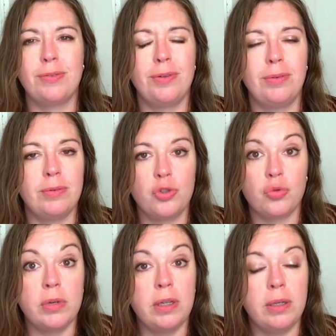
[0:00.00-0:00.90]
If you
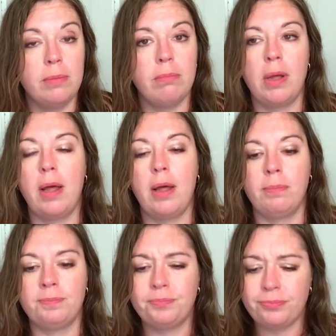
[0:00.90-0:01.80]
dream,
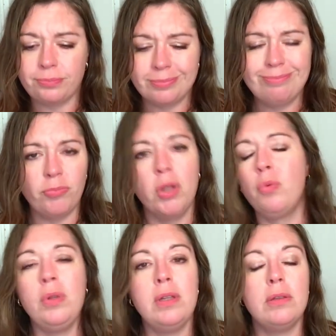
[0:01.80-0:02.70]
um,
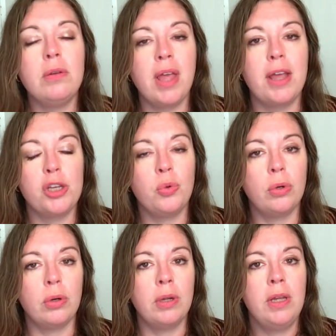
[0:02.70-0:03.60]
really look at
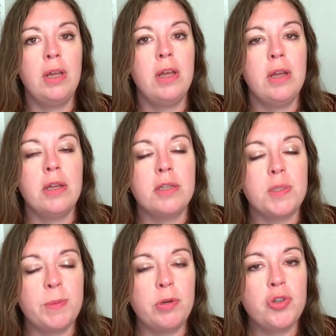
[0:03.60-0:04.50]
your
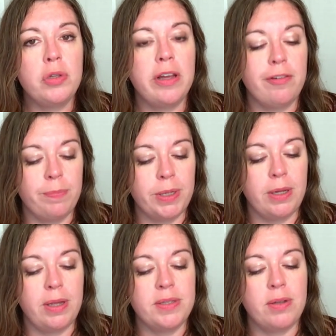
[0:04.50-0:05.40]
spiritual life,
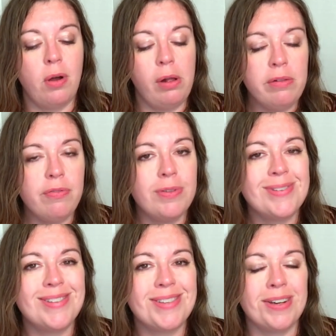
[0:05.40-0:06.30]
because all of
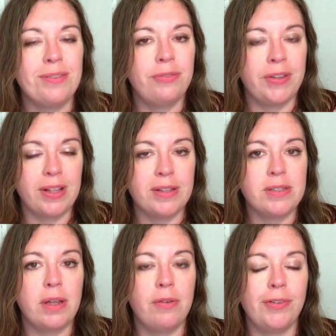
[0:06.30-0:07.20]
this is in
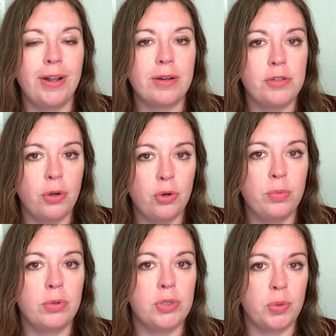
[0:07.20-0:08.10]
advance of an
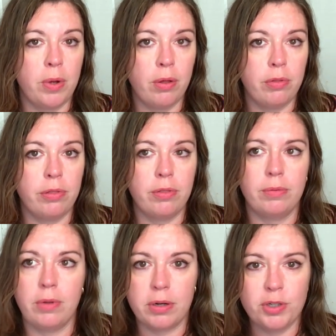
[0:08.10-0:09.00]
October twelfth,
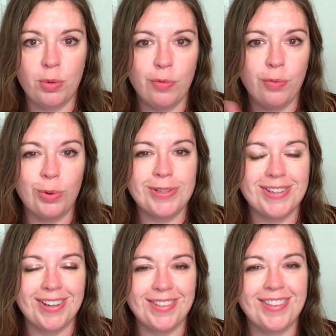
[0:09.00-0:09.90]
October
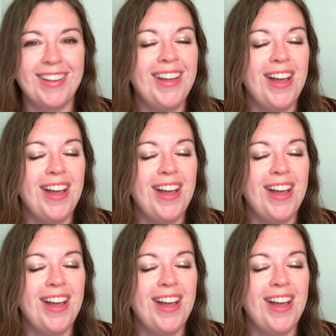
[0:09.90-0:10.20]
fourteenth